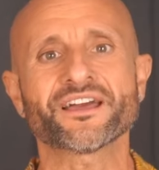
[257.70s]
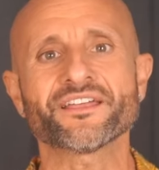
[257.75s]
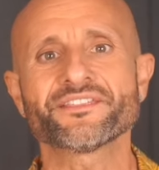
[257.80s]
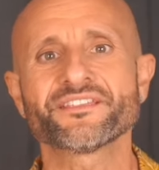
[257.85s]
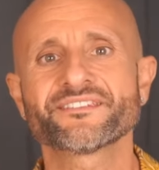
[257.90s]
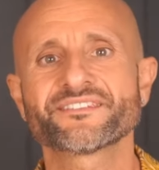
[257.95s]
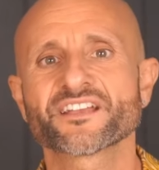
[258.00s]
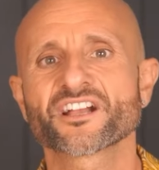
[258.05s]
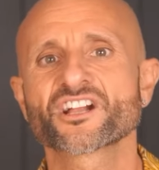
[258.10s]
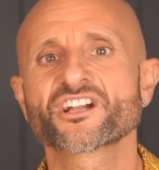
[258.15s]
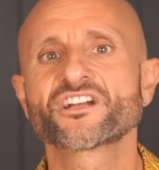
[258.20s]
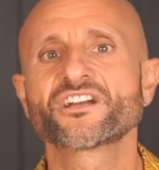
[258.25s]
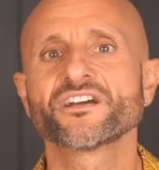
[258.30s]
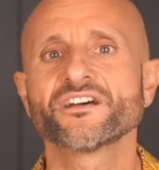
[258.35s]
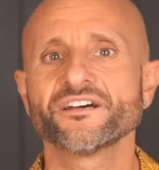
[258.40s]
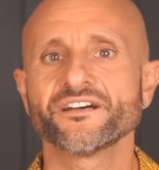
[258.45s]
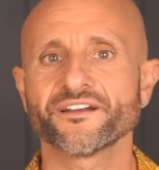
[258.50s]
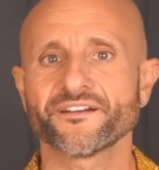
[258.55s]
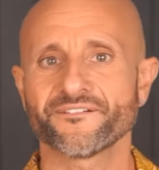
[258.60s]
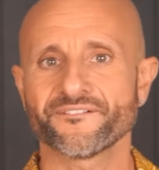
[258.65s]
got these
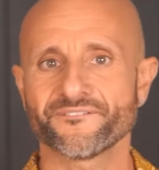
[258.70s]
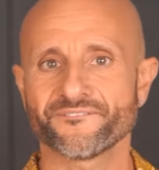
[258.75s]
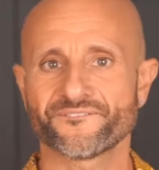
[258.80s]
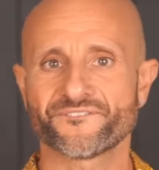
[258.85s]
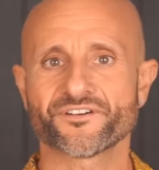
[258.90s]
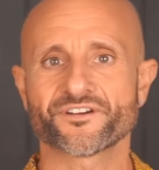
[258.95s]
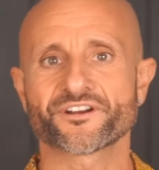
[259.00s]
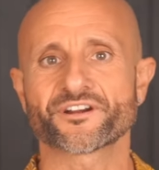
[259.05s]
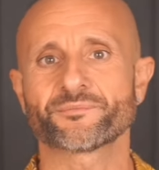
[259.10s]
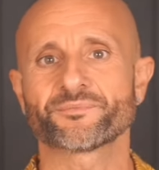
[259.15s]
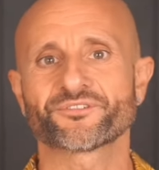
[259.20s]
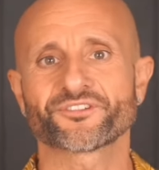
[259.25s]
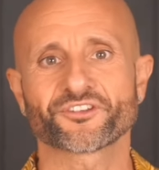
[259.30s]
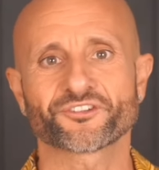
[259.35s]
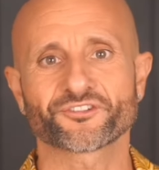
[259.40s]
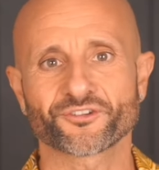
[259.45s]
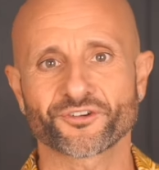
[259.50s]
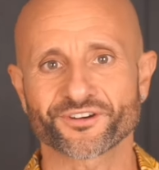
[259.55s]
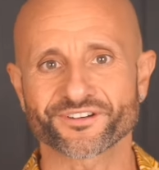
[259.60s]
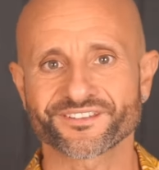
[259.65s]
g verbs
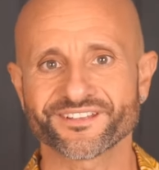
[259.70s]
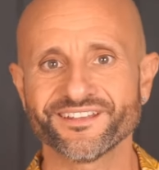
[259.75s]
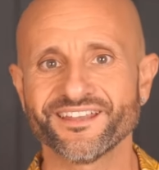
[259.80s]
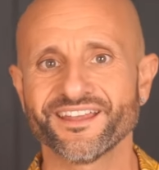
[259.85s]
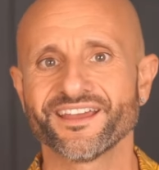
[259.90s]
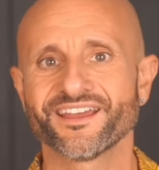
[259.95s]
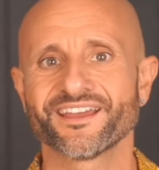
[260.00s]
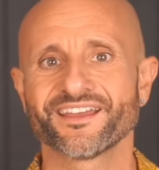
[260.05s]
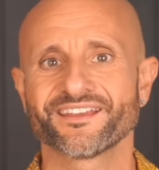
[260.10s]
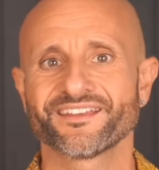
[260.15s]
sorted.